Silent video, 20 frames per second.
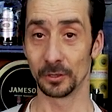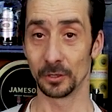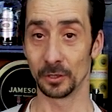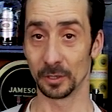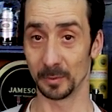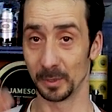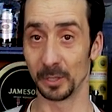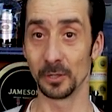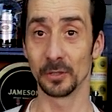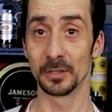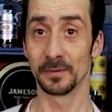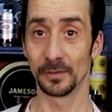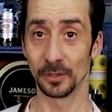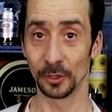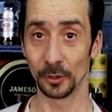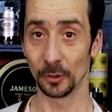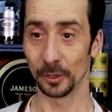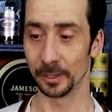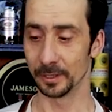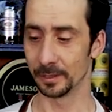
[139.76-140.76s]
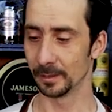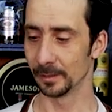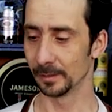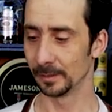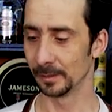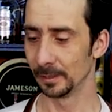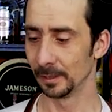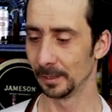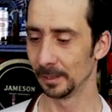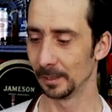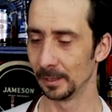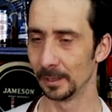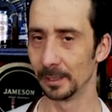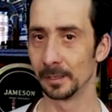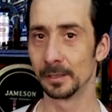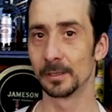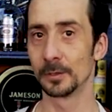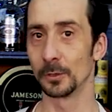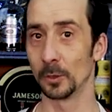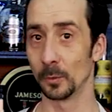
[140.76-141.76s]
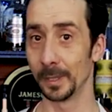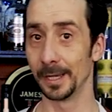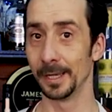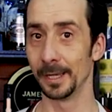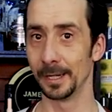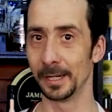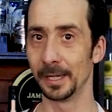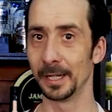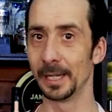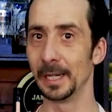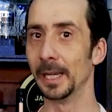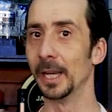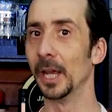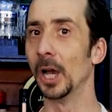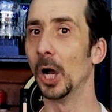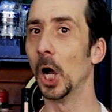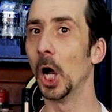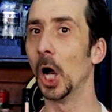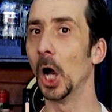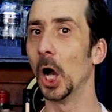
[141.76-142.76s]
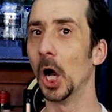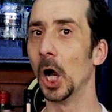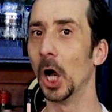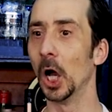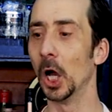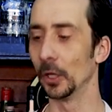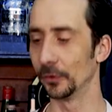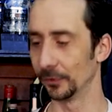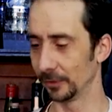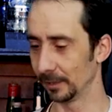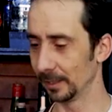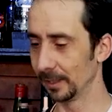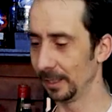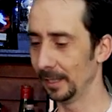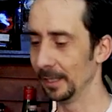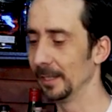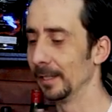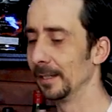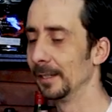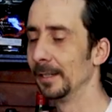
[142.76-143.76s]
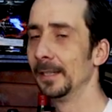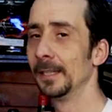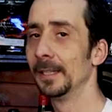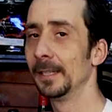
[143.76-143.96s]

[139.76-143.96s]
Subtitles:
just because of the noise. So we're getting really hot here.